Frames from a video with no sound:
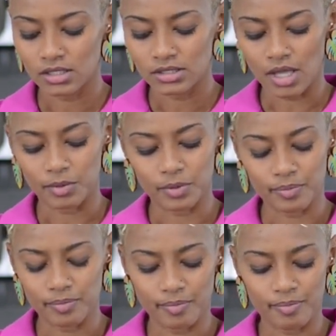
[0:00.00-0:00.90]
double
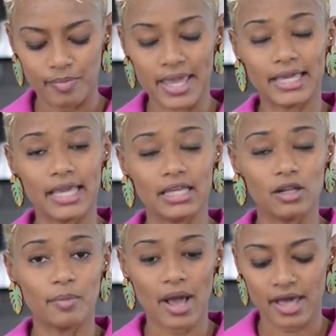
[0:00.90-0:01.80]
baking in
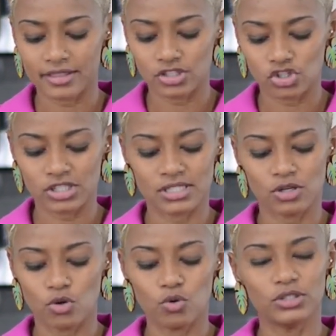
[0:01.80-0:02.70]
a bath. It's just
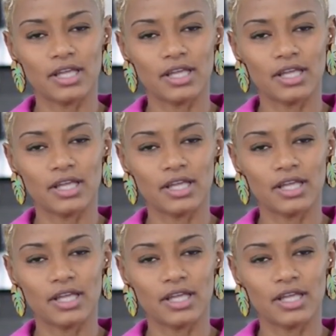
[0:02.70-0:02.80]
to hold